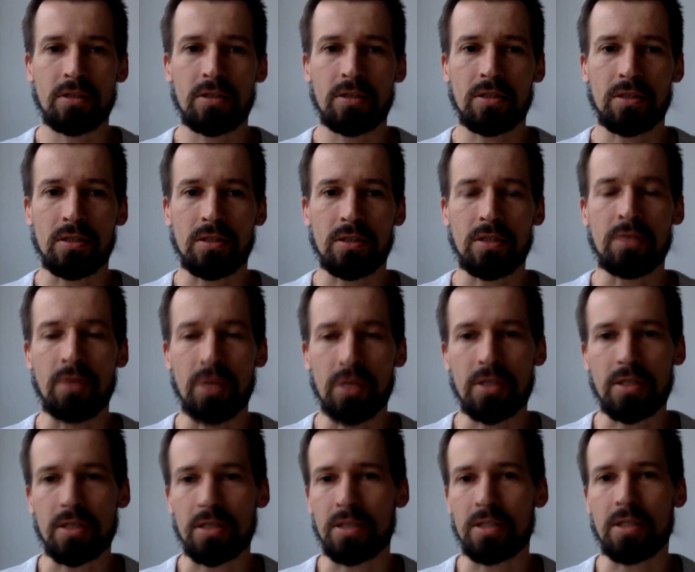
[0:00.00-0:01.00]

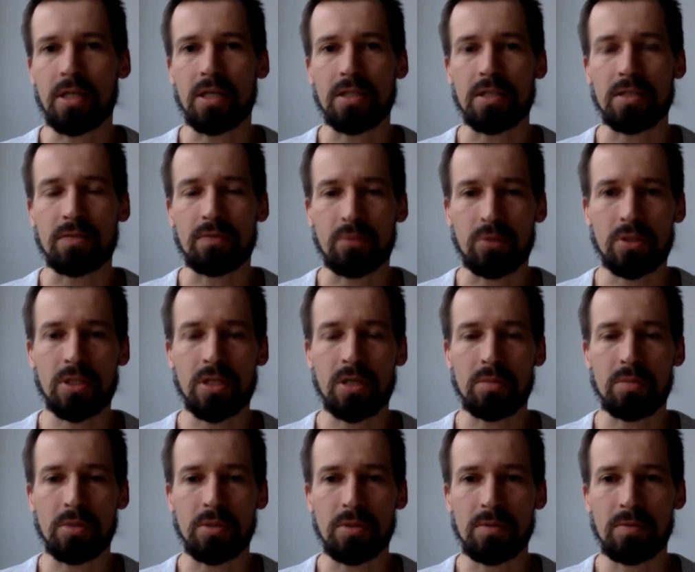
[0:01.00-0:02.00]
event organizer, for
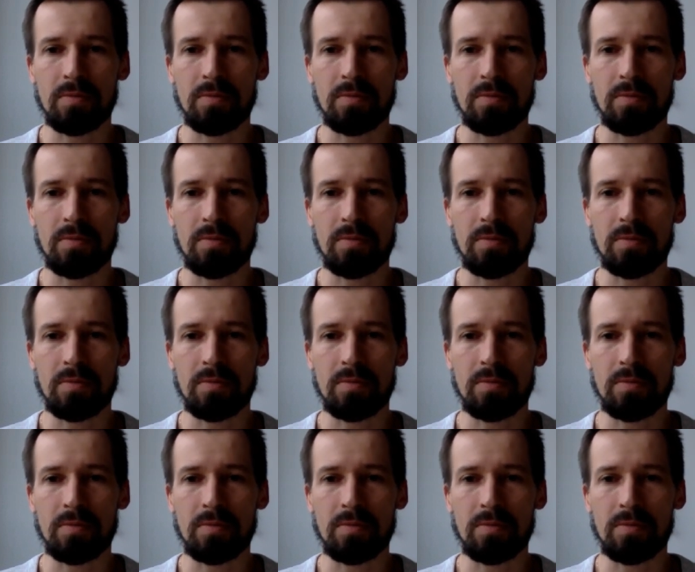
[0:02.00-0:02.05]
example.